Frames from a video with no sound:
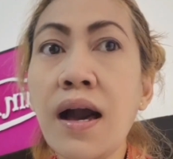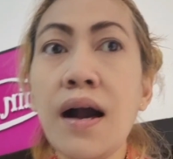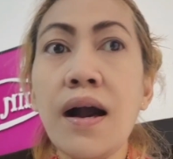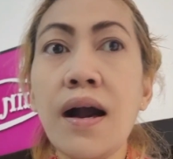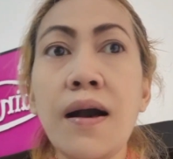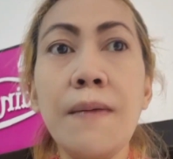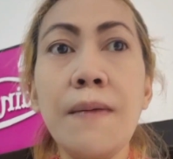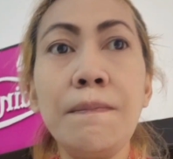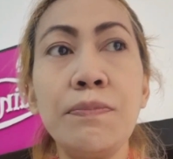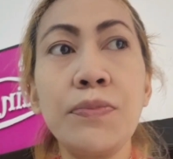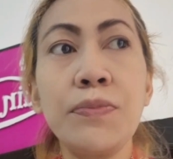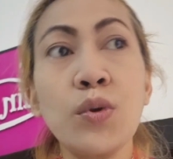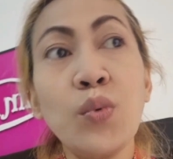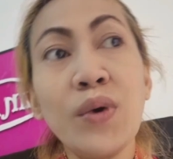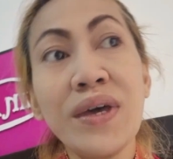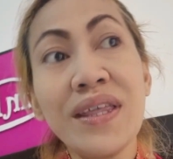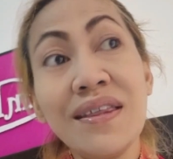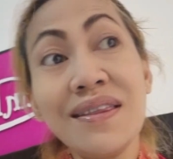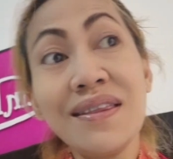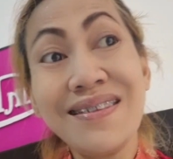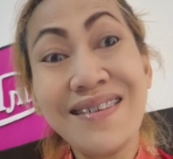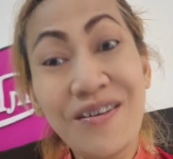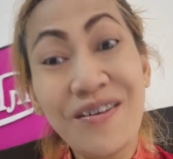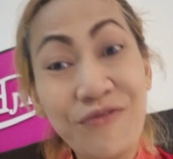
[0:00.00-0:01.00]

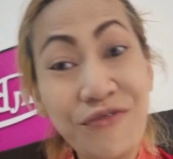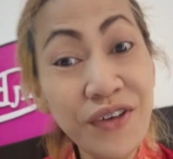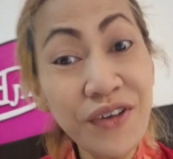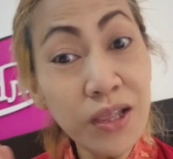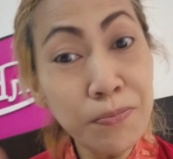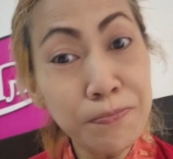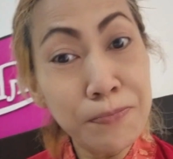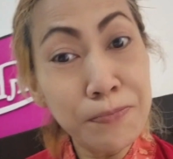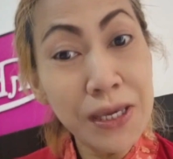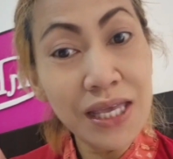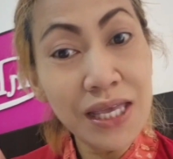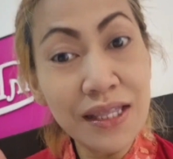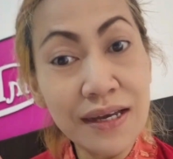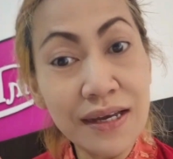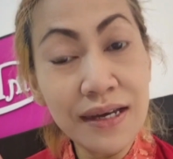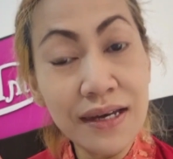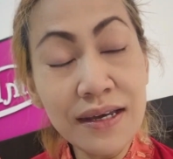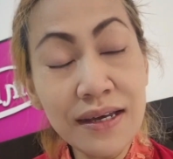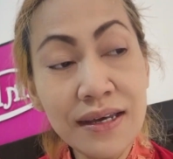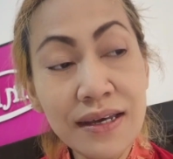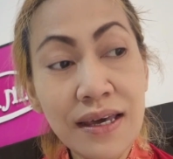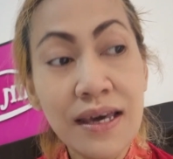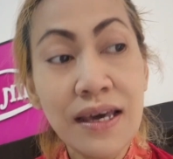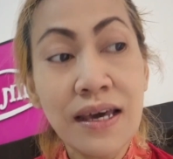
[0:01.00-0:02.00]
When a
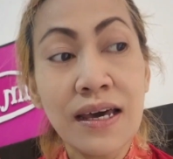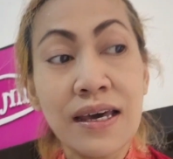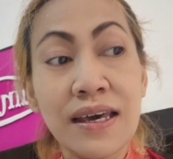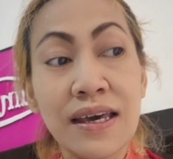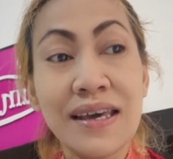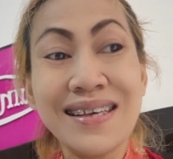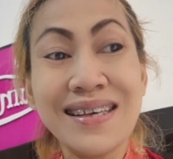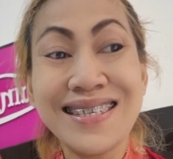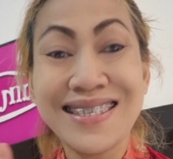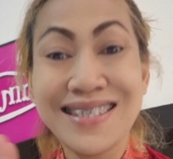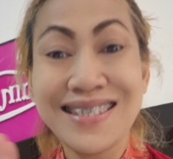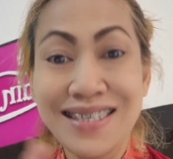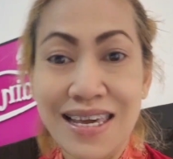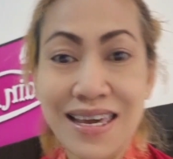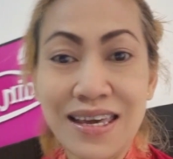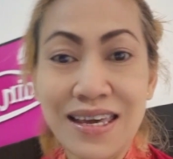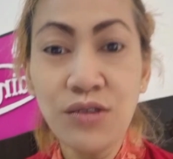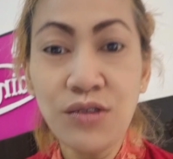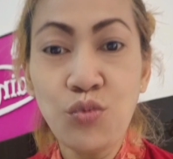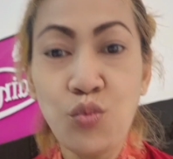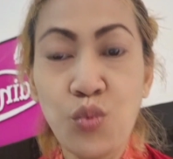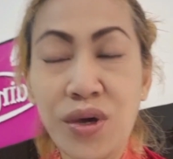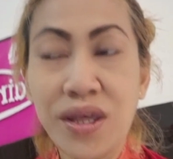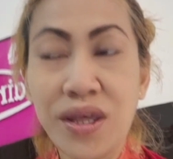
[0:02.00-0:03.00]
Filipina is
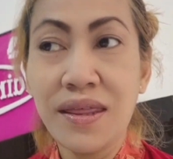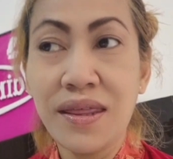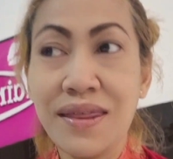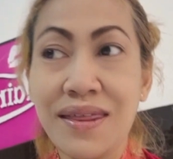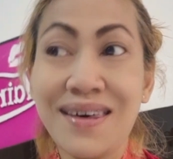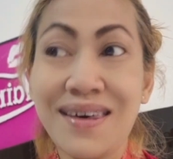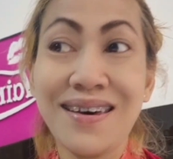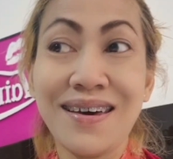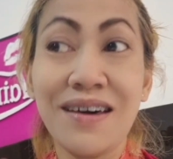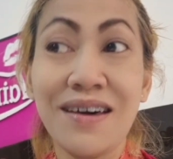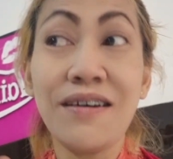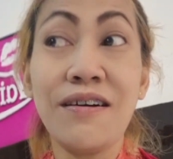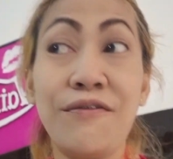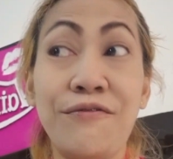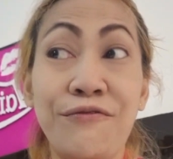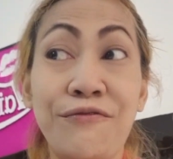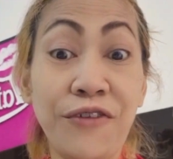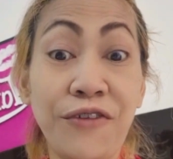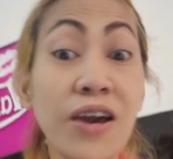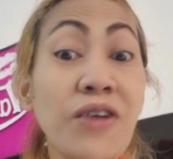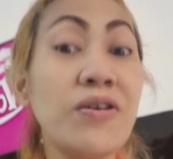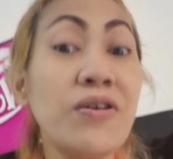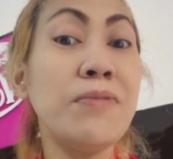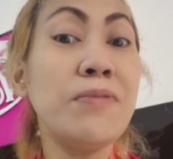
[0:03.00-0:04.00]
seen with a
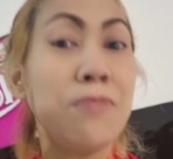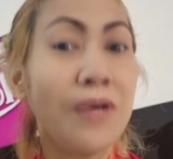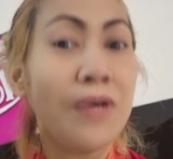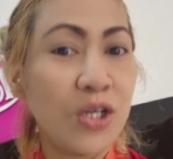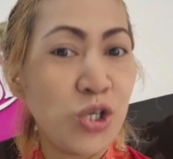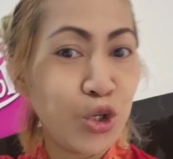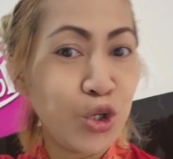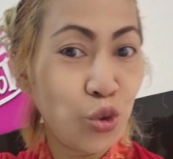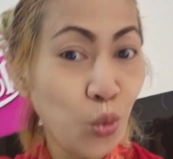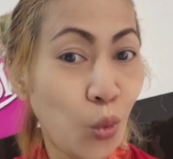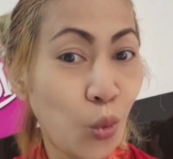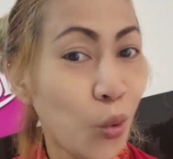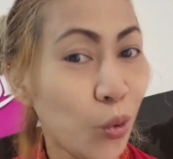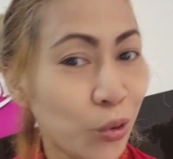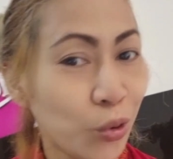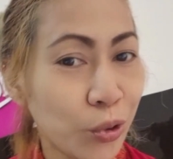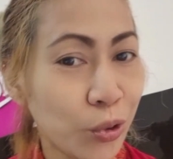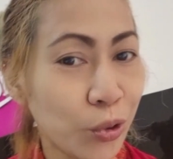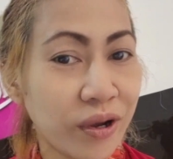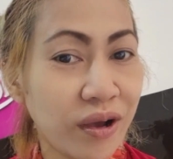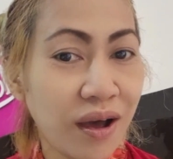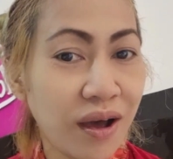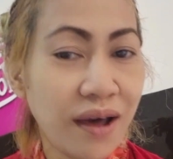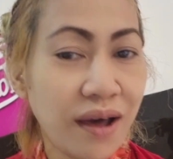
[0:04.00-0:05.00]
very much
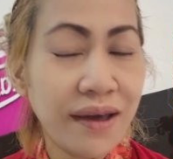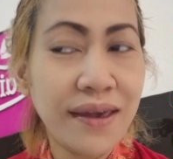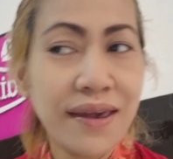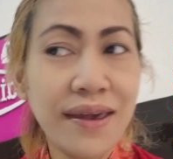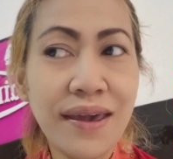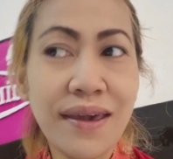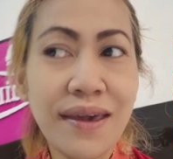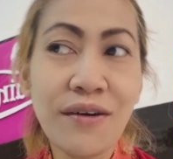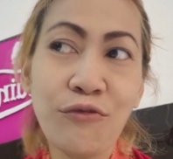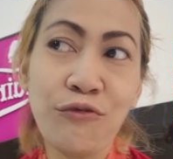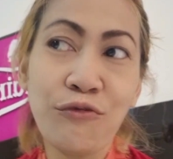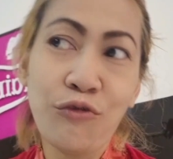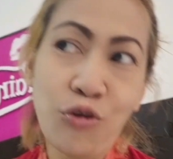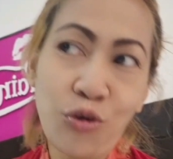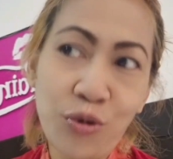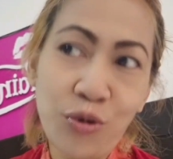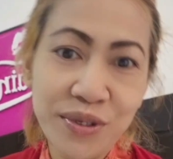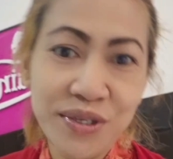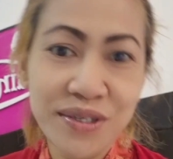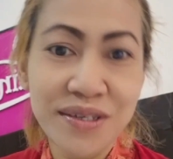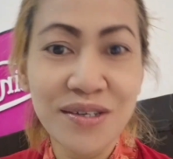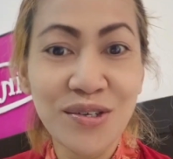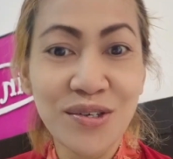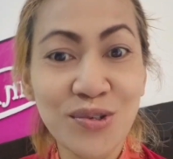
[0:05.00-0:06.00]
older guy, of
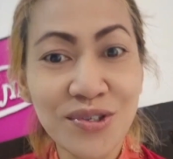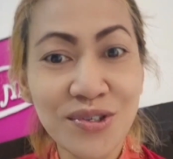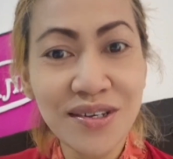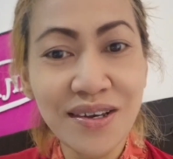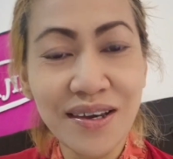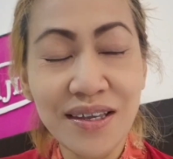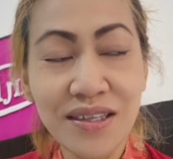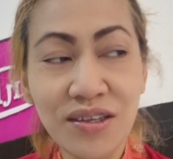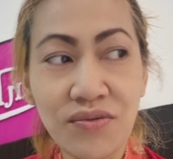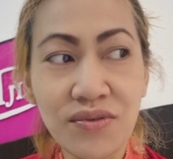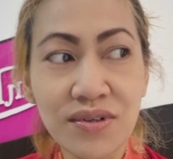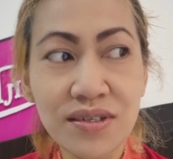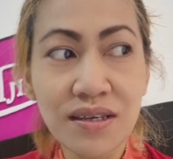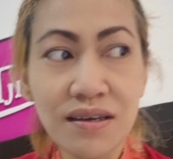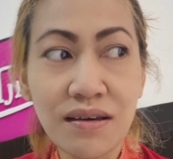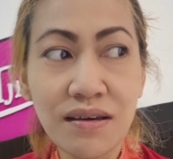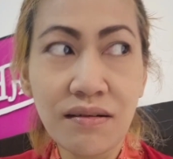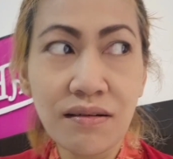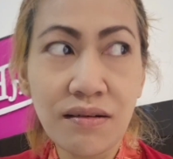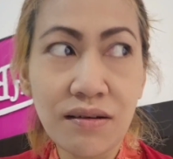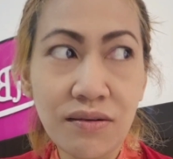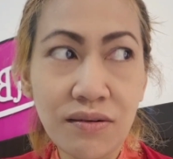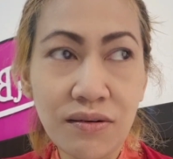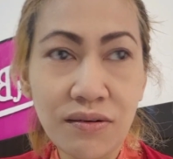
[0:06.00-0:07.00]
course, the society will say,
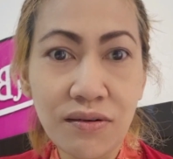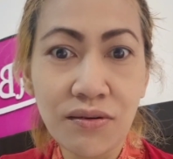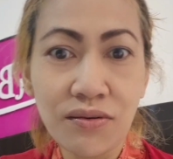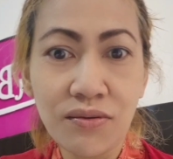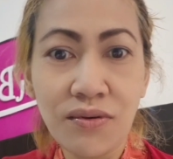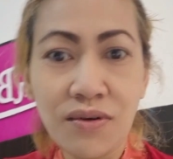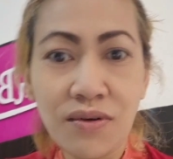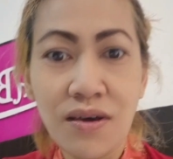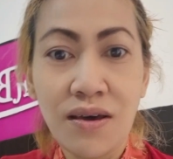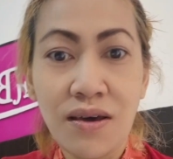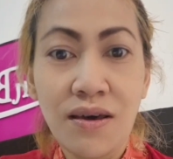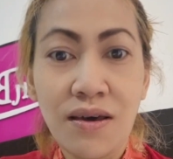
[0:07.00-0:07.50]
oh,